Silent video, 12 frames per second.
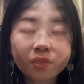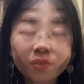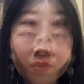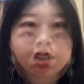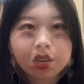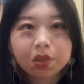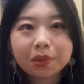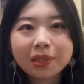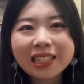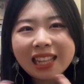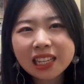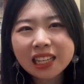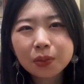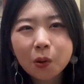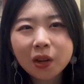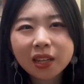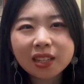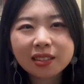The next
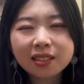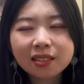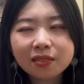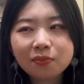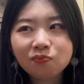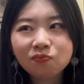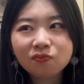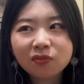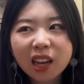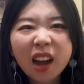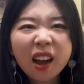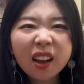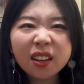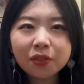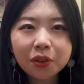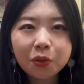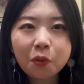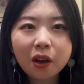point is kind of
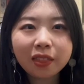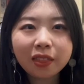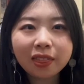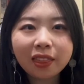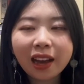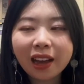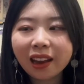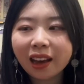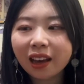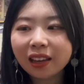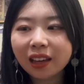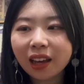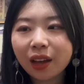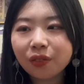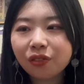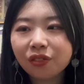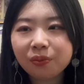a one that I have